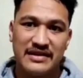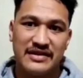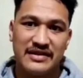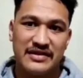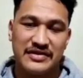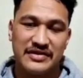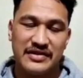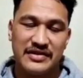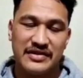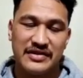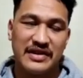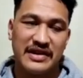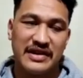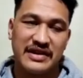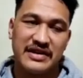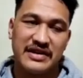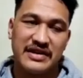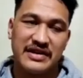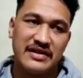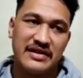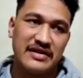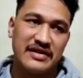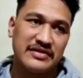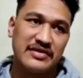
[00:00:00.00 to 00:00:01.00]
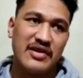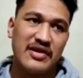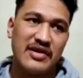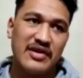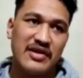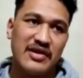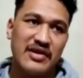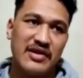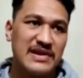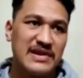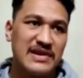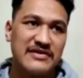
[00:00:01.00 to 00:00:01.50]
So so I
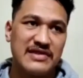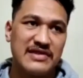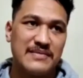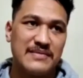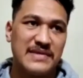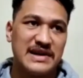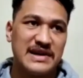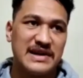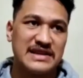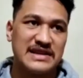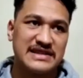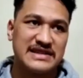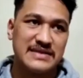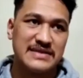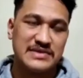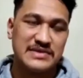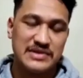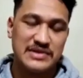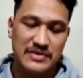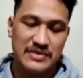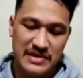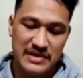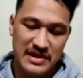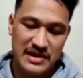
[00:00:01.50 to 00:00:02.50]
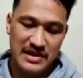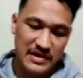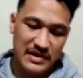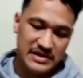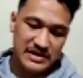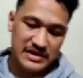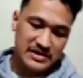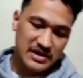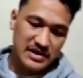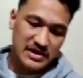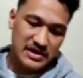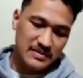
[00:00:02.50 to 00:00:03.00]
believe that my team's doing the right
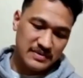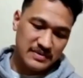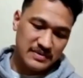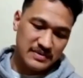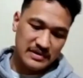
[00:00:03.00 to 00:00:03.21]
job,